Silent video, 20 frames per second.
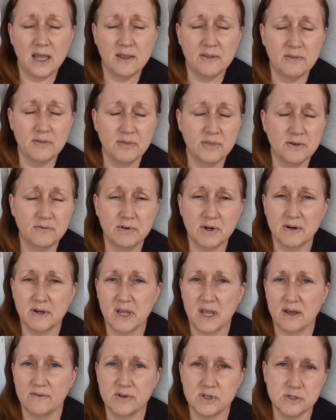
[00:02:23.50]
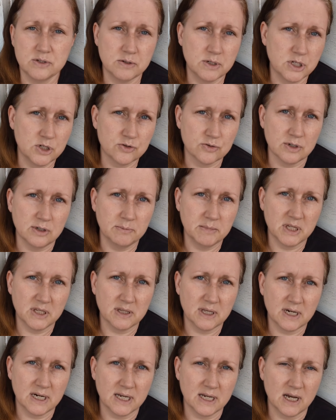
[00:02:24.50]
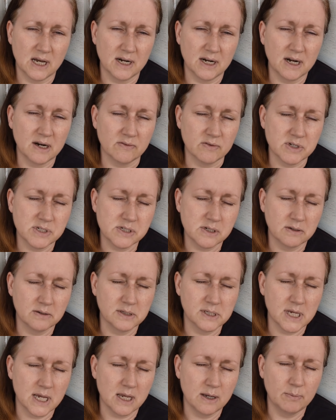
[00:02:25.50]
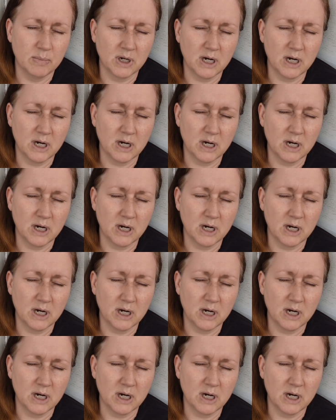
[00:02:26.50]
and the very heavy duty treatment that I got every single day.